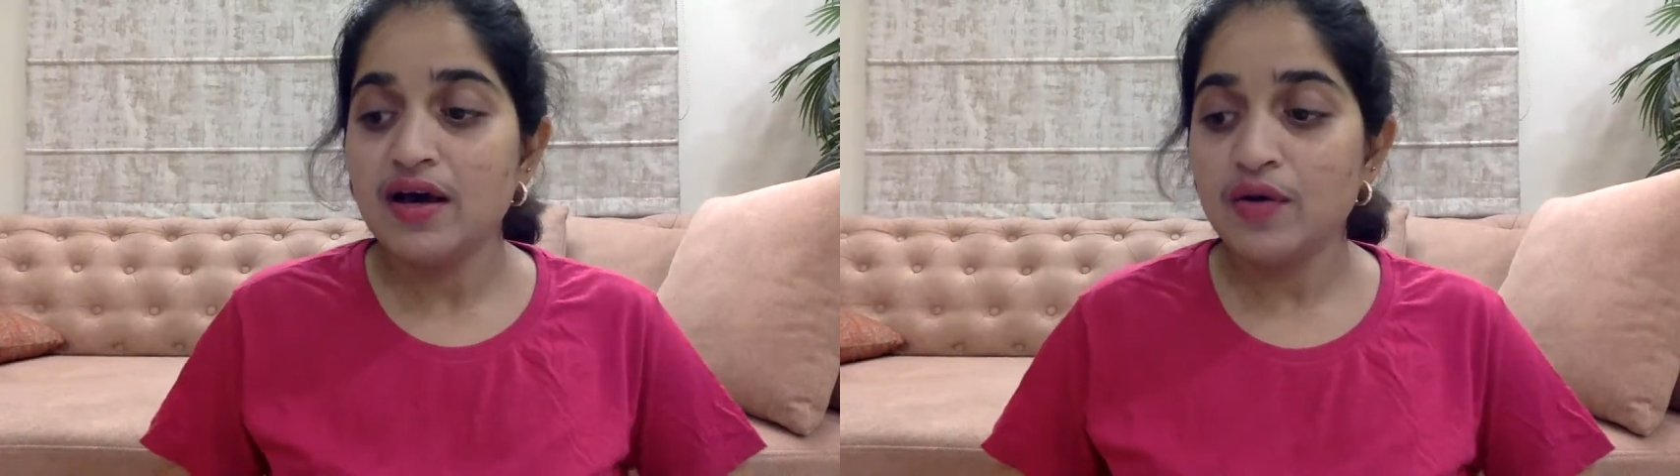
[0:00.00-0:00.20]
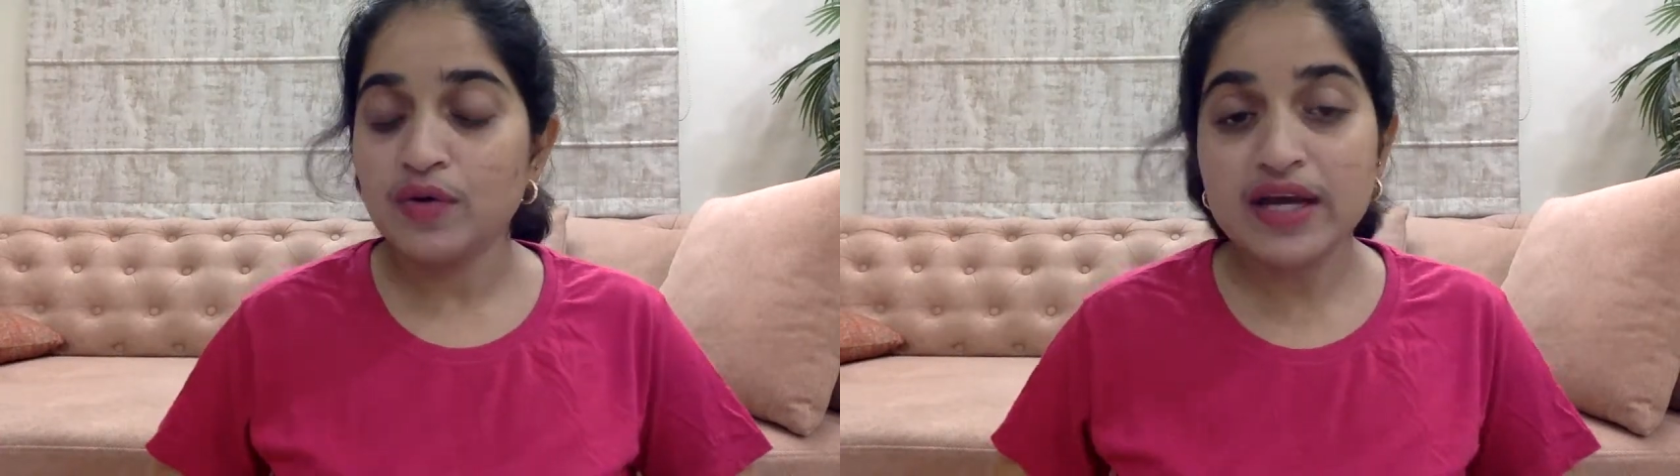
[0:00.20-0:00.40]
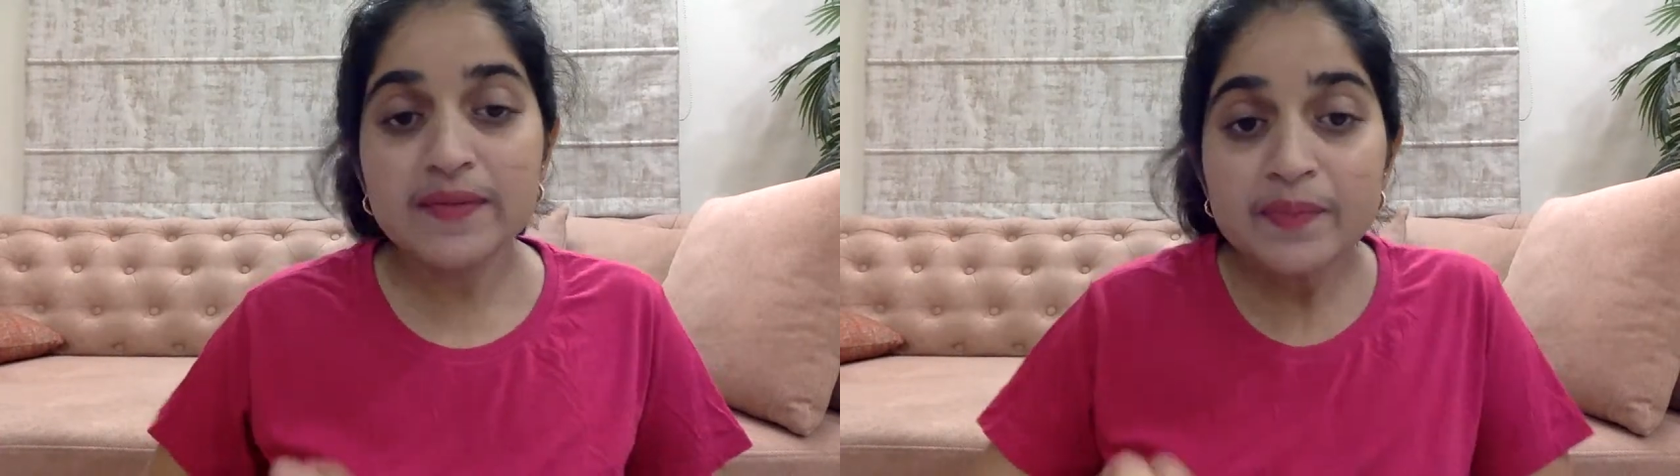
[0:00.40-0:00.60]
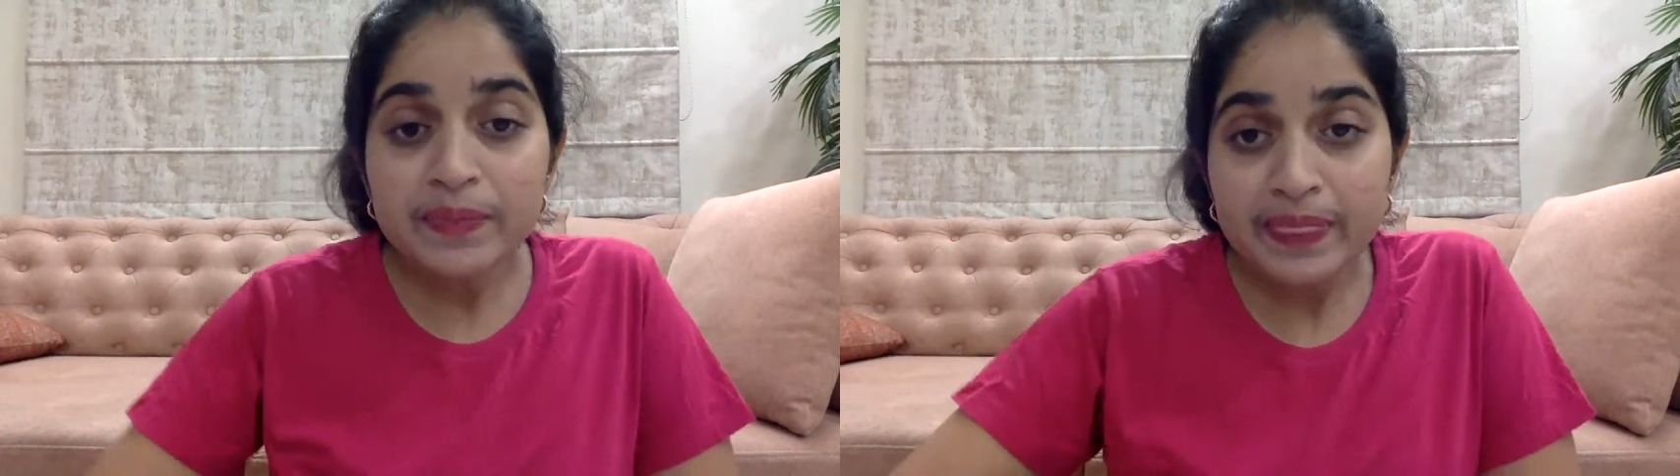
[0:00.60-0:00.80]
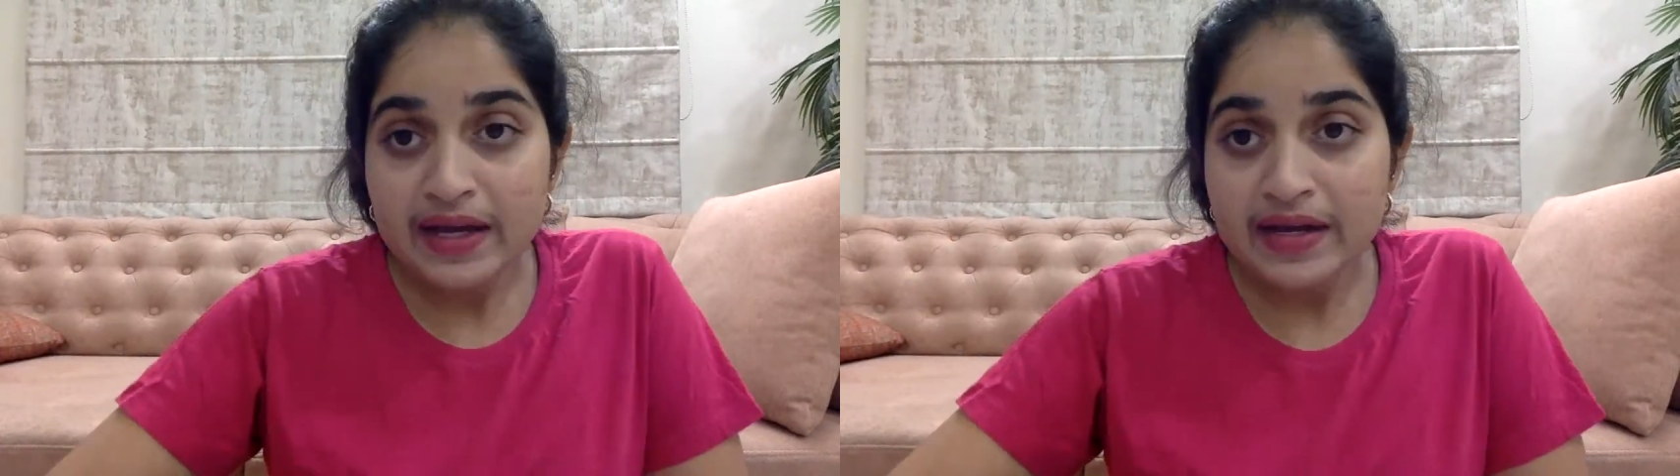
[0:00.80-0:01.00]
Okay,
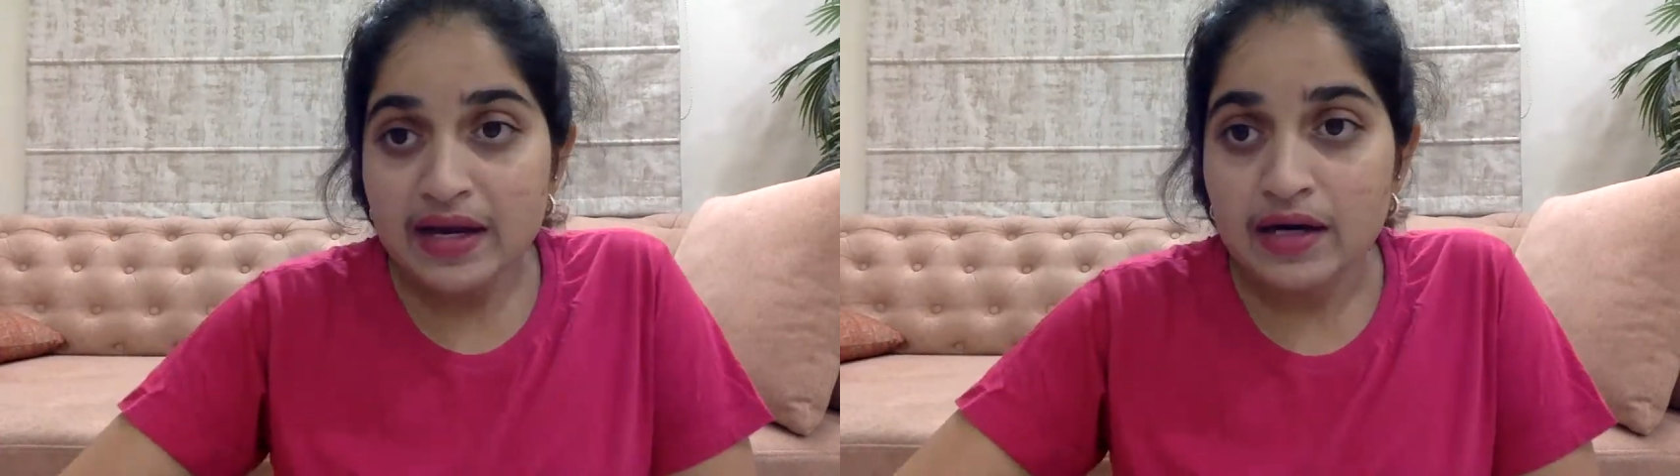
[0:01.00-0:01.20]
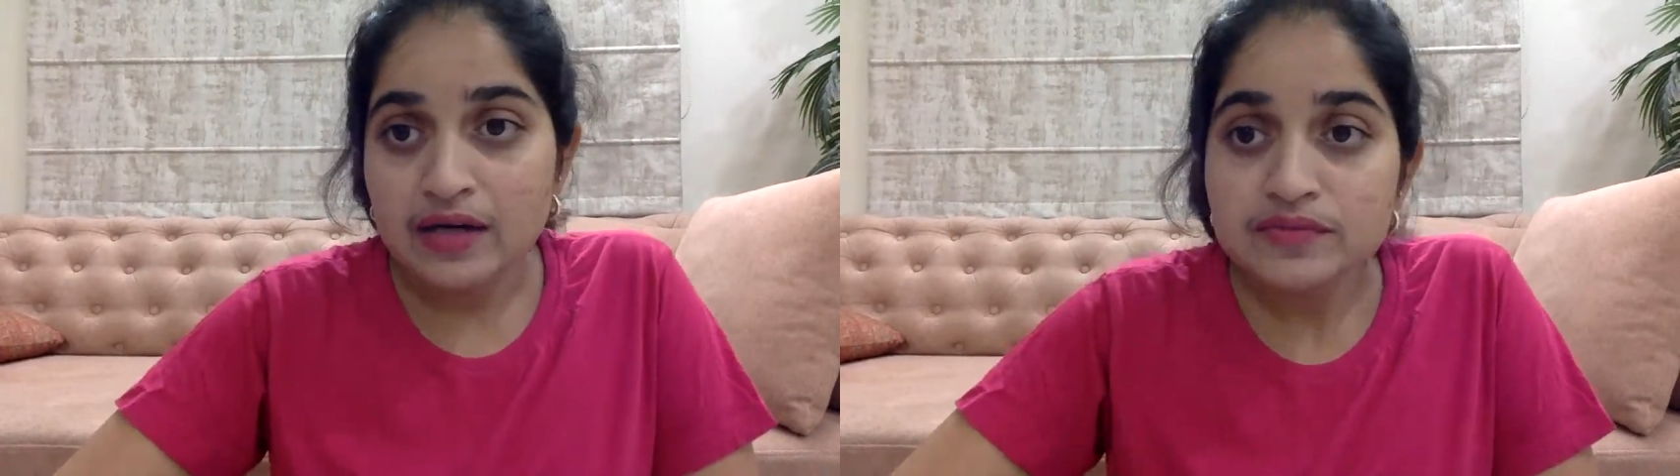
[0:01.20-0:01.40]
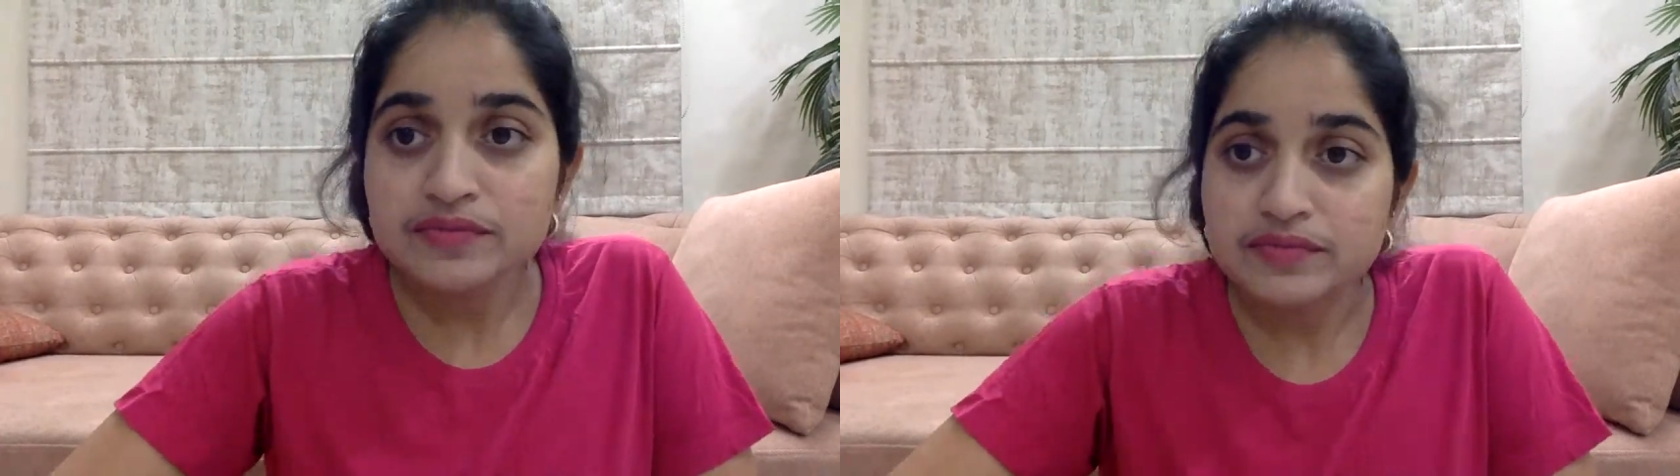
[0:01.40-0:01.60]
now